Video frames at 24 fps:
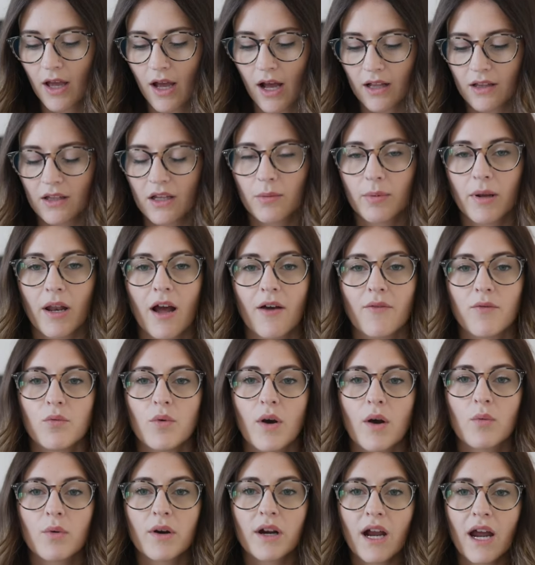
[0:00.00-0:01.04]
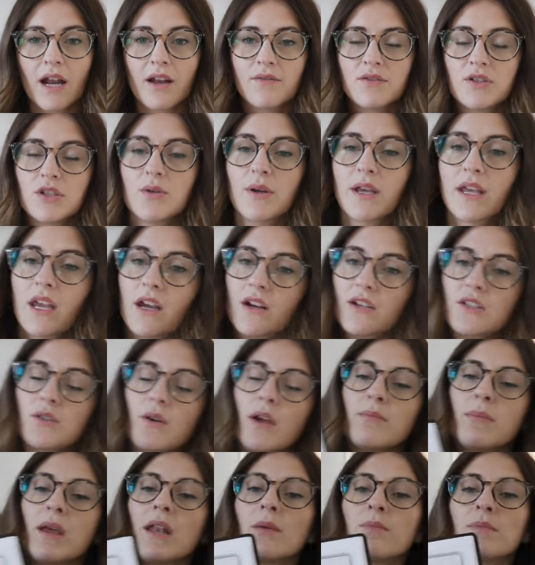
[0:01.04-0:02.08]
a little bit of what we're kind of doing here. So
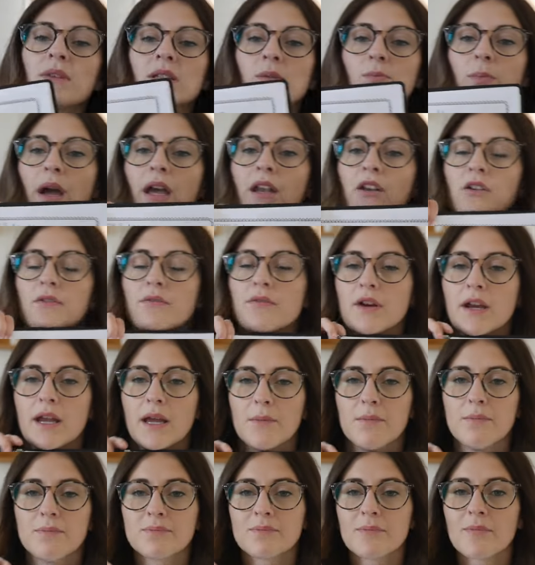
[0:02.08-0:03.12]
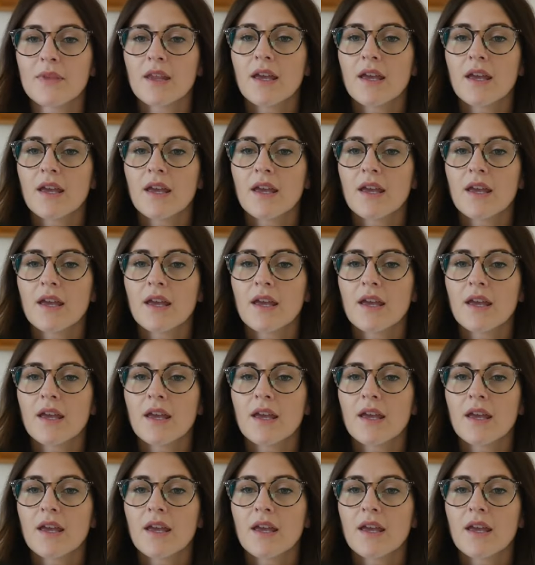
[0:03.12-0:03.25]
I made up this binder for him.